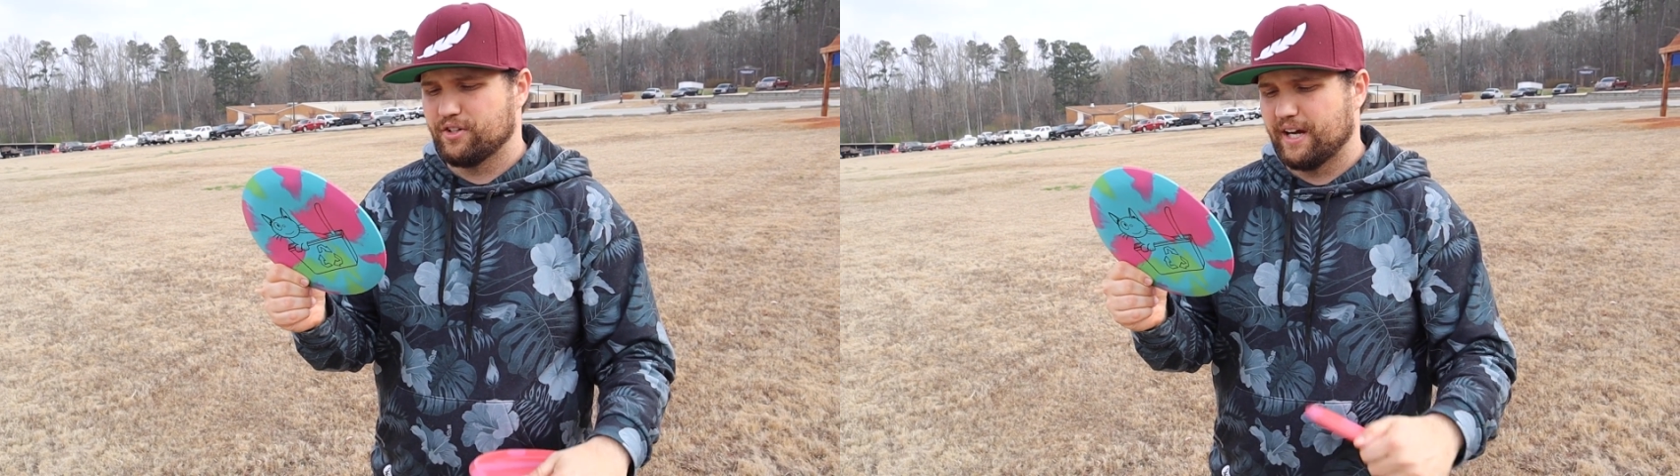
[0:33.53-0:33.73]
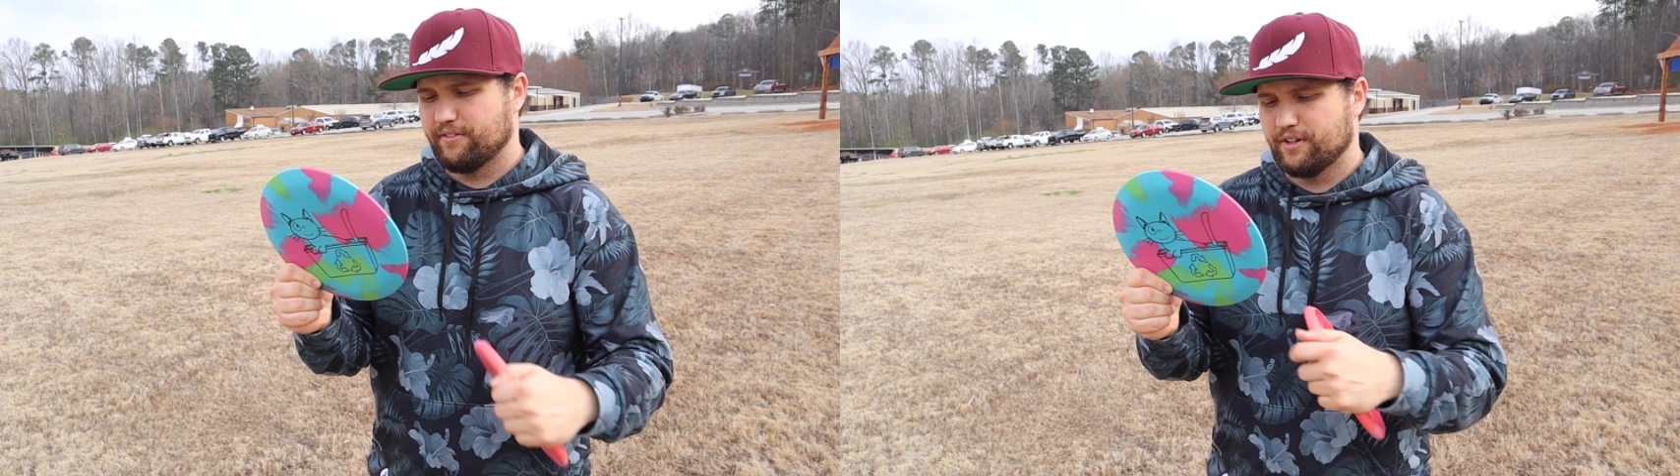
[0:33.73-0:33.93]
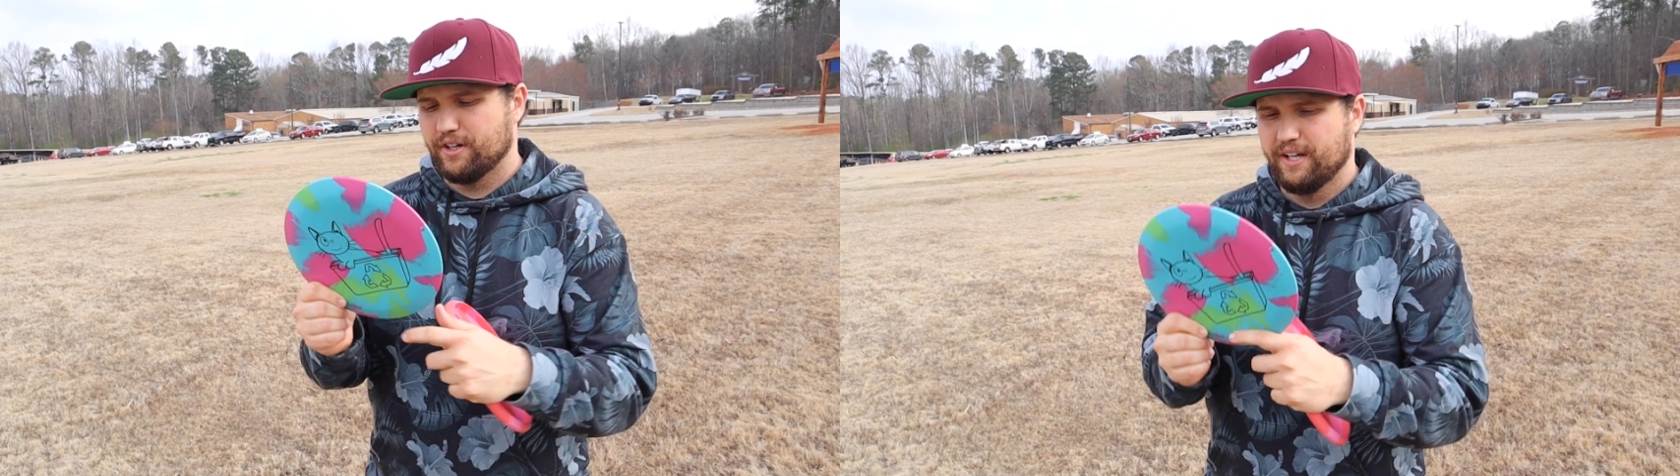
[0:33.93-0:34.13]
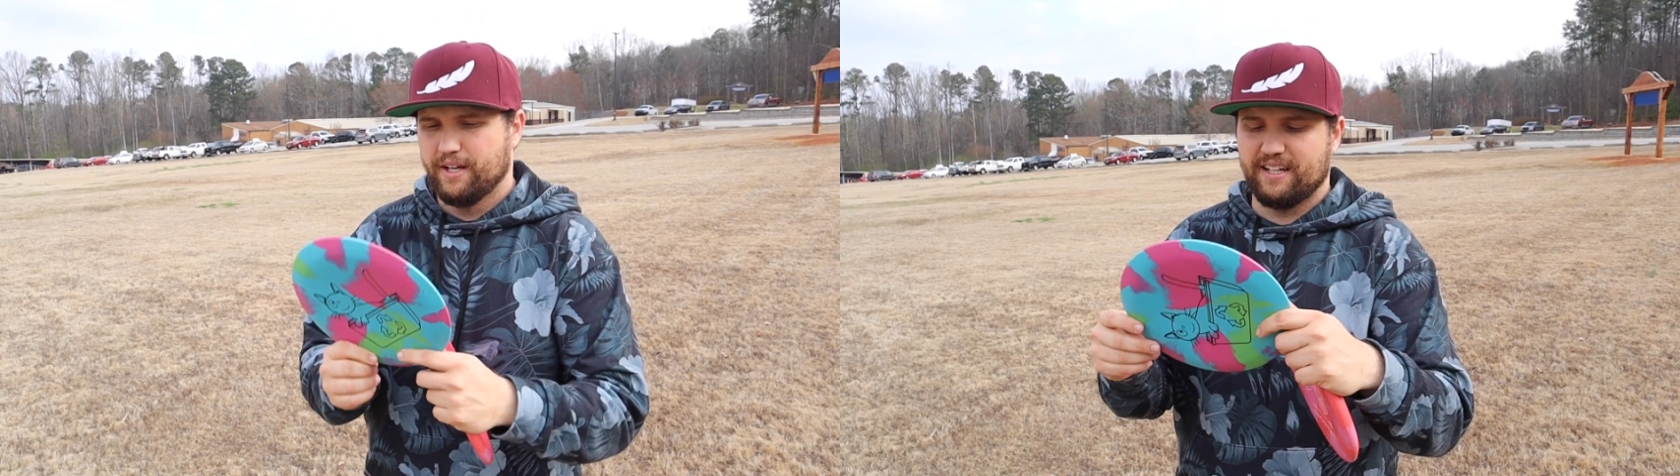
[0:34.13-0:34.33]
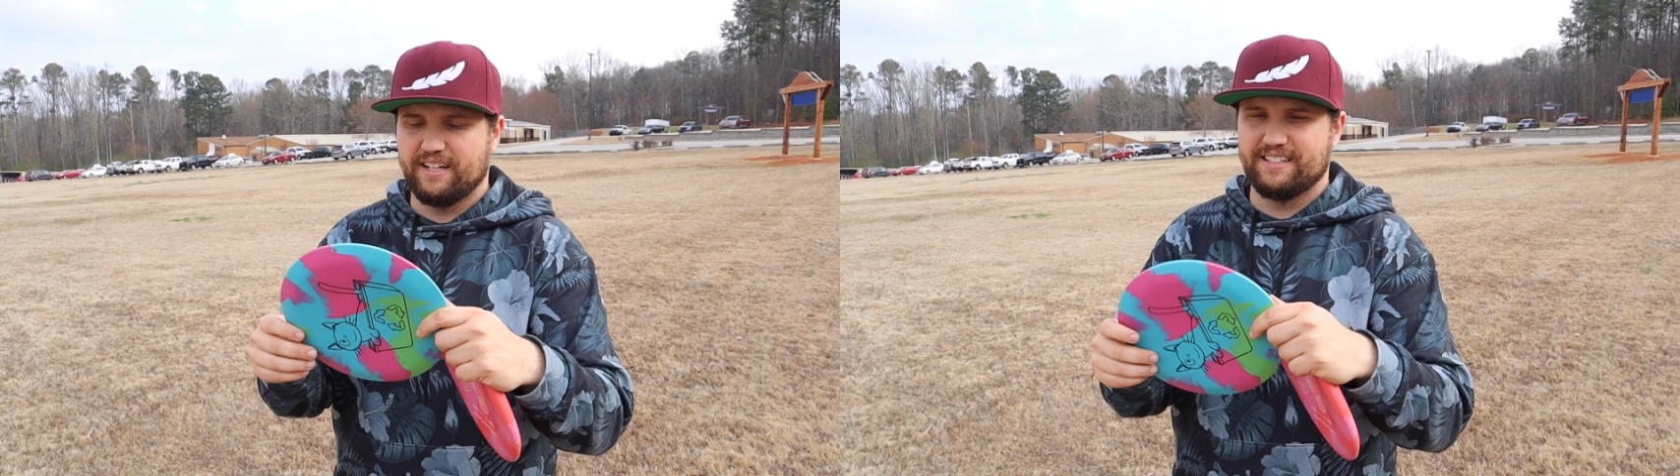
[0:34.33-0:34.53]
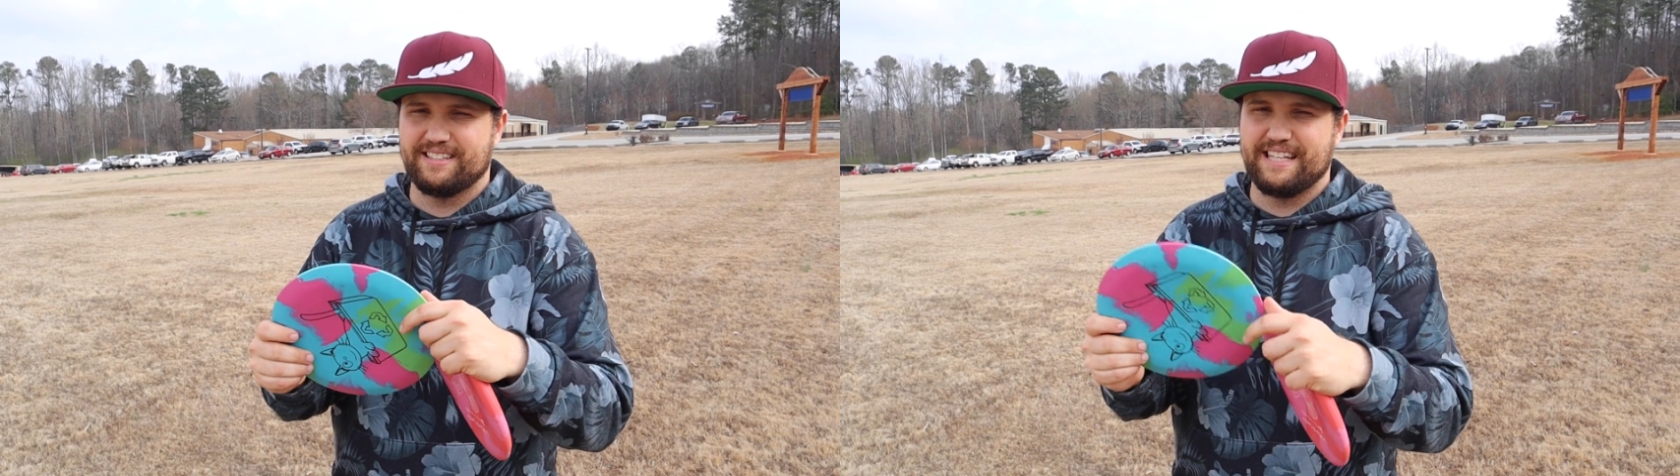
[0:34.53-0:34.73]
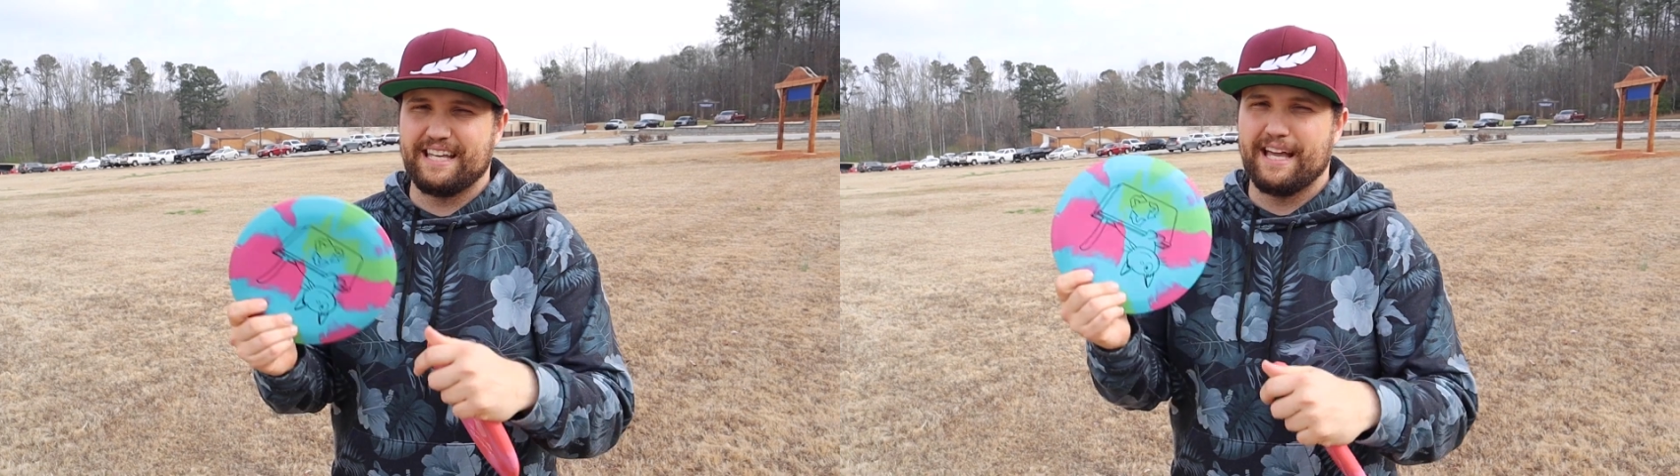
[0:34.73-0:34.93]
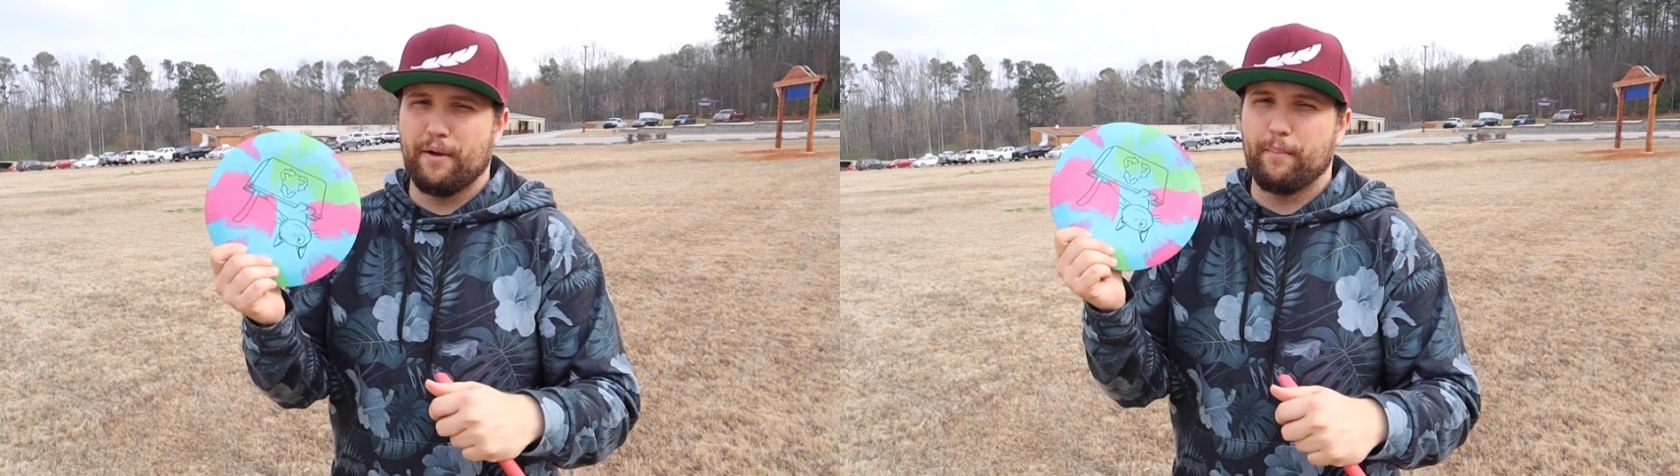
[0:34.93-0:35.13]
driver, and it is
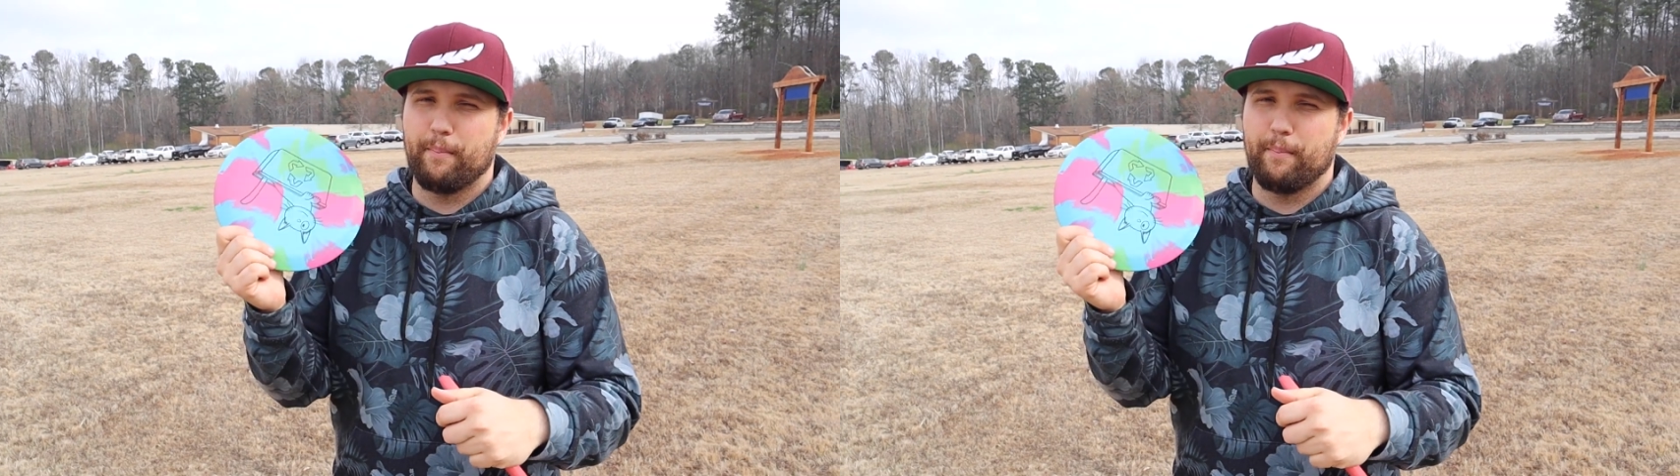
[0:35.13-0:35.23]
the